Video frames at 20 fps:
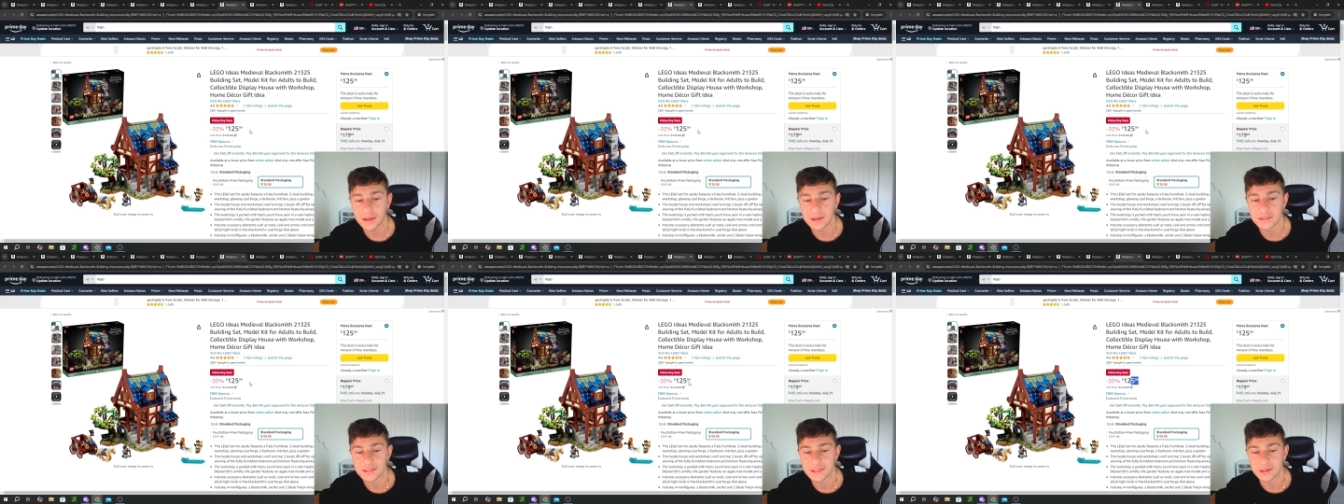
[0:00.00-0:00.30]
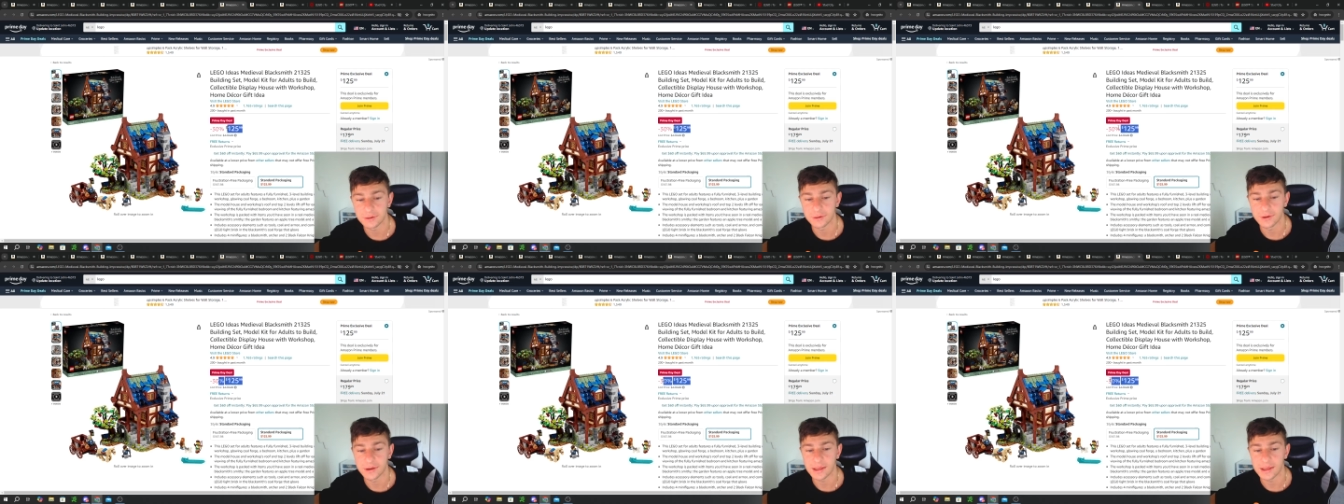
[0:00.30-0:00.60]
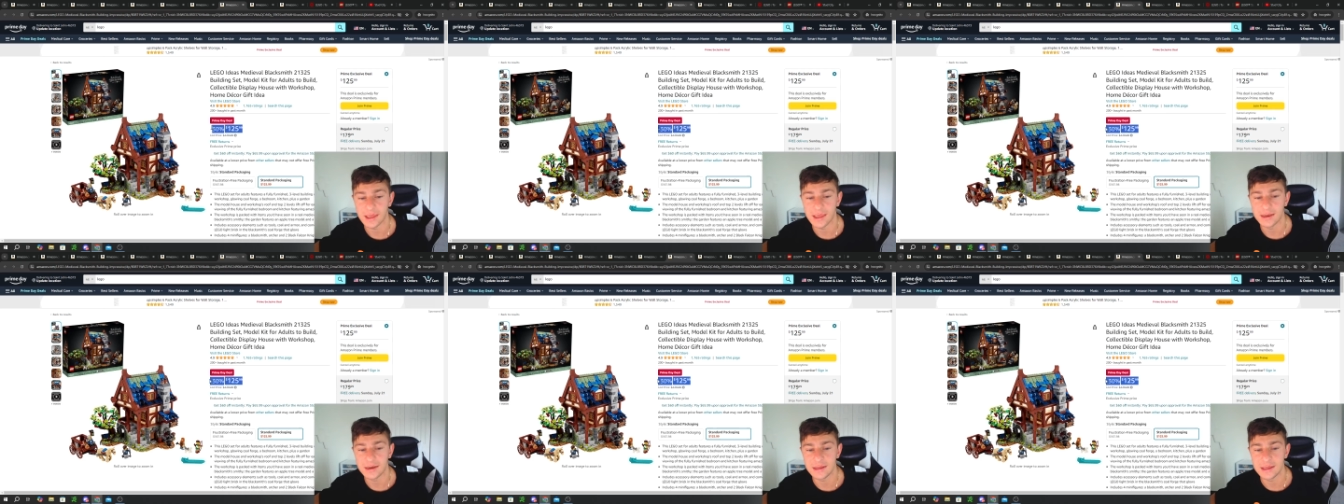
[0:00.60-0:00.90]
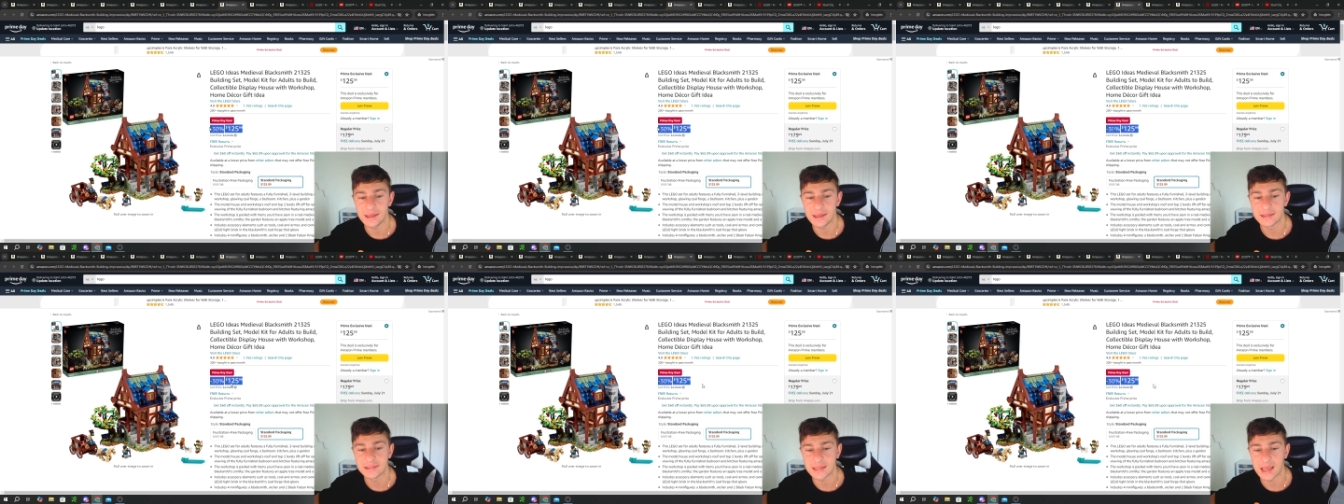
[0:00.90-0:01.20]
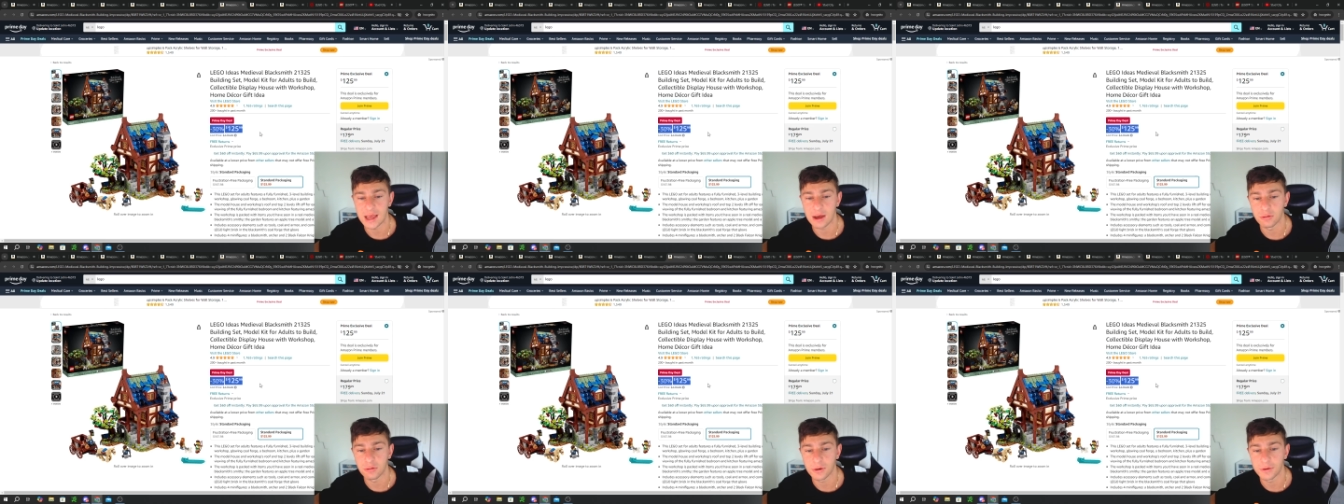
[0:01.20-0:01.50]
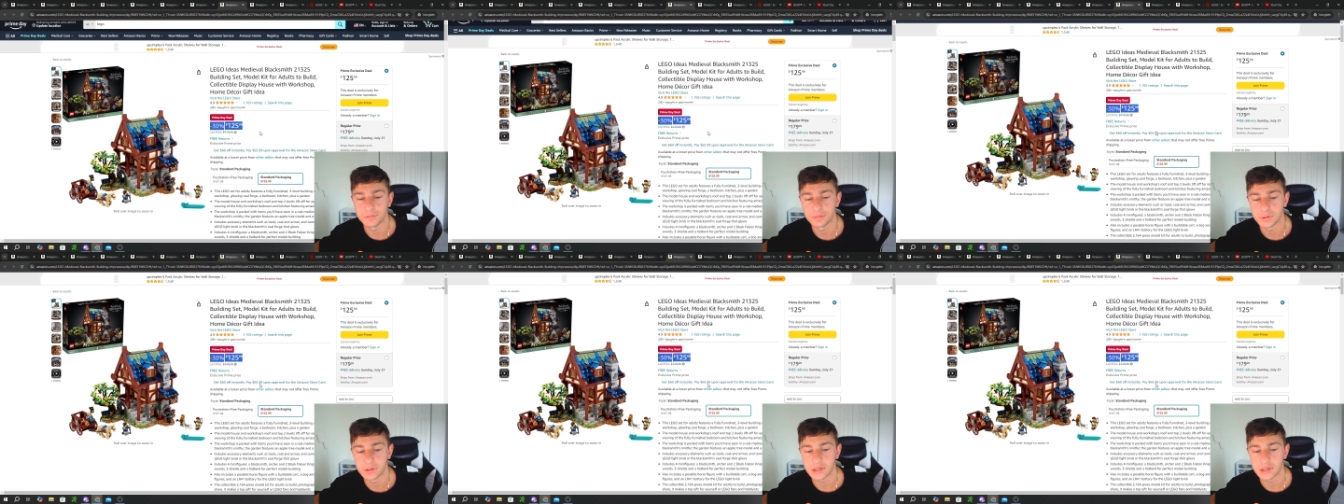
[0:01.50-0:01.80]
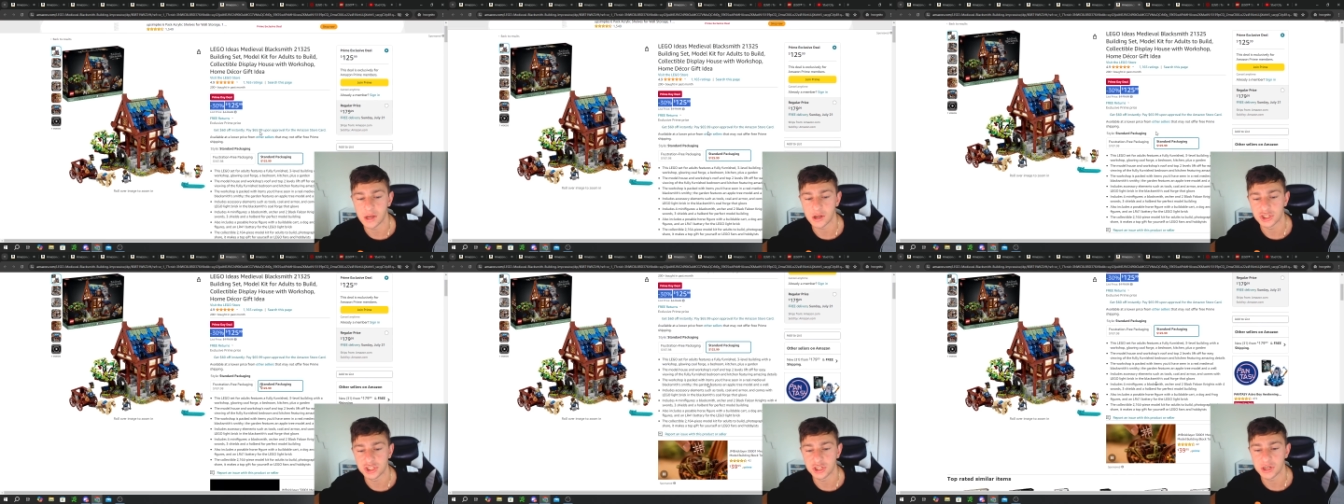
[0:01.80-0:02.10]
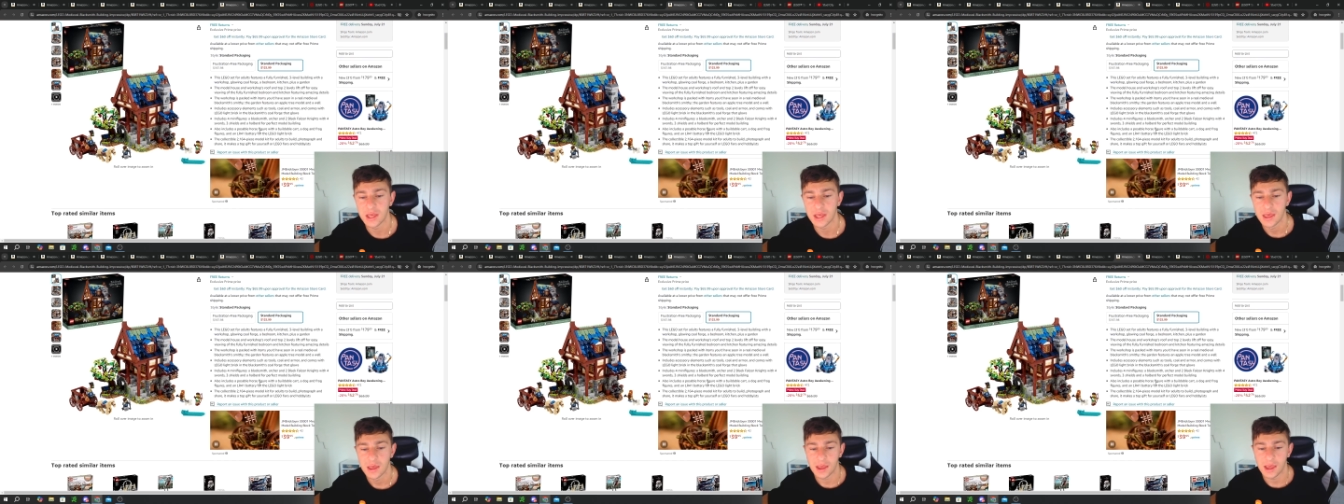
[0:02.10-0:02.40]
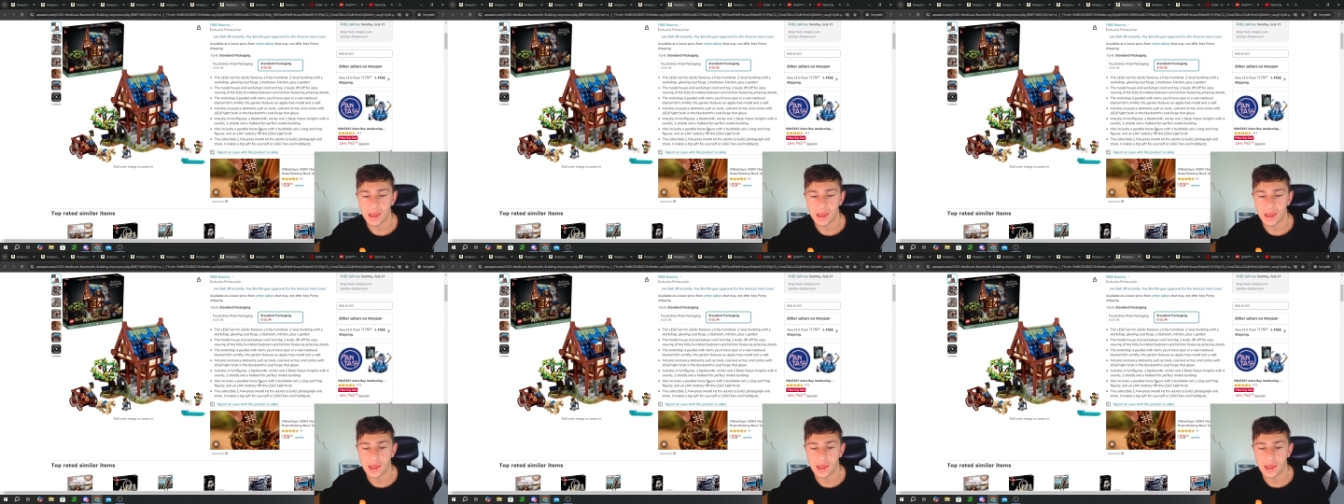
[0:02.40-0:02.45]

considering it is out of production